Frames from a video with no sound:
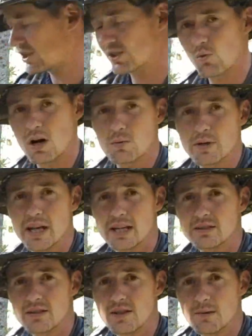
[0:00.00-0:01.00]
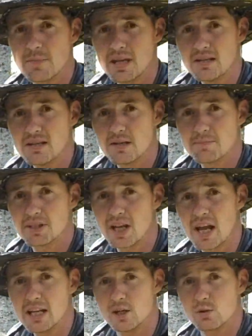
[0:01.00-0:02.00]
is where we get to the meat and the
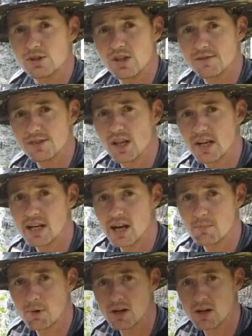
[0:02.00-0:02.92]
potatoes of setting up our